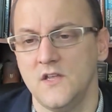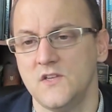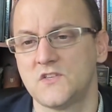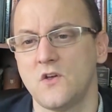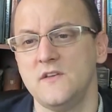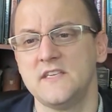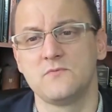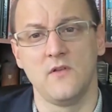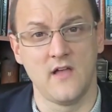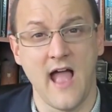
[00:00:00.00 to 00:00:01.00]
So he
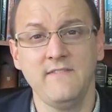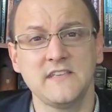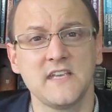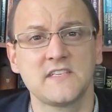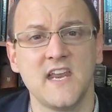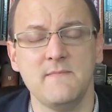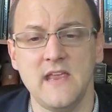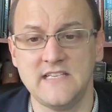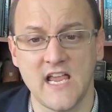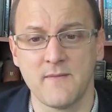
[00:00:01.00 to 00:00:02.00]
says, well, obviously it's going to
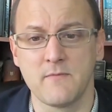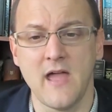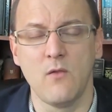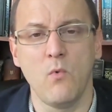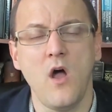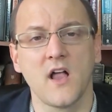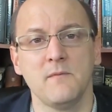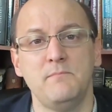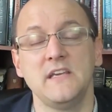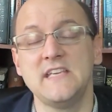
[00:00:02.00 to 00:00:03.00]
be take up your mat and walk.
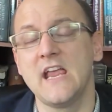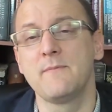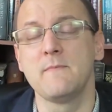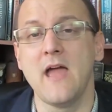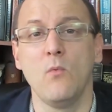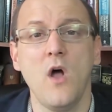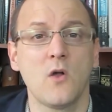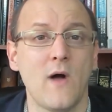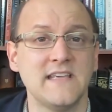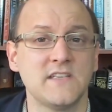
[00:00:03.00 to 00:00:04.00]
But take up your mat and
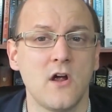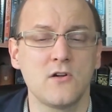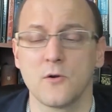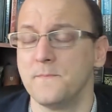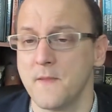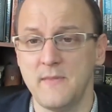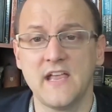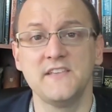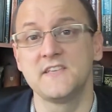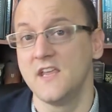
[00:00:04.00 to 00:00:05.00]
walk. Why is it harder?
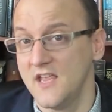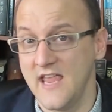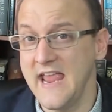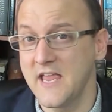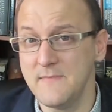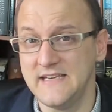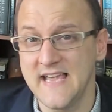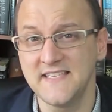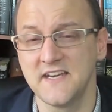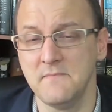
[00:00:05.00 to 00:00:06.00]
Because it can be
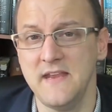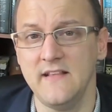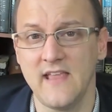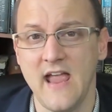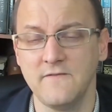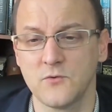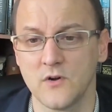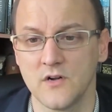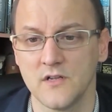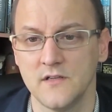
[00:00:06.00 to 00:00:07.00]
tested immediately
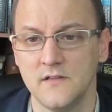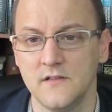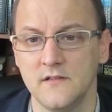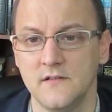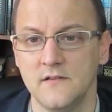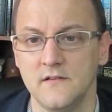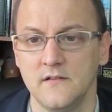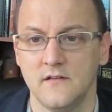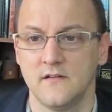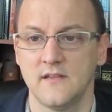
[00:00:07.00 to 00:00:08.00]
afterward.
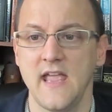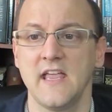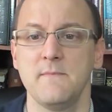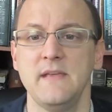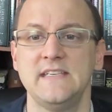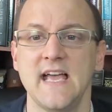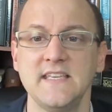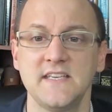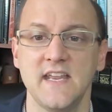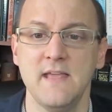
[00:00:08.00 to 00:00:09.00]
Okay, it can be
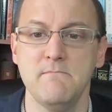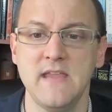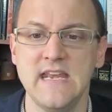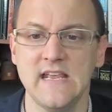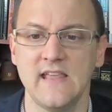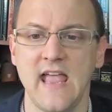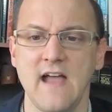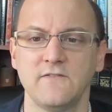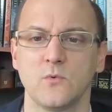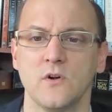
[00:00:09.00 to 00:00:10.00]
tested immediately
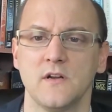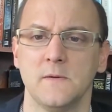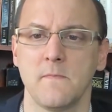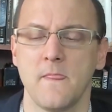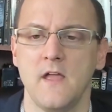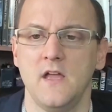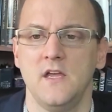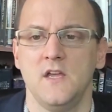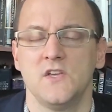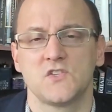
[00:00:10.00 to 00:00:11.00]
afterward.
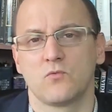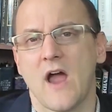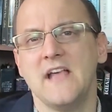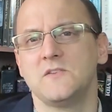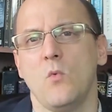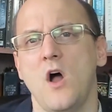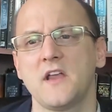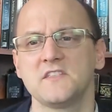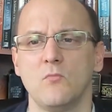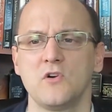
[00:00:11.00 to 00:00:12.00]
So rise and
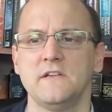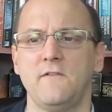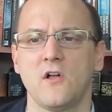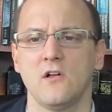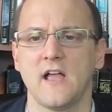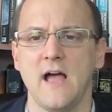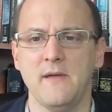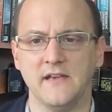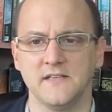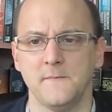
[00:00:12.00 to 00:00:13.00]
walk is the more difficult
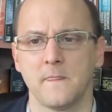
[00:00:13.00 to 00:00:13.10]
comment.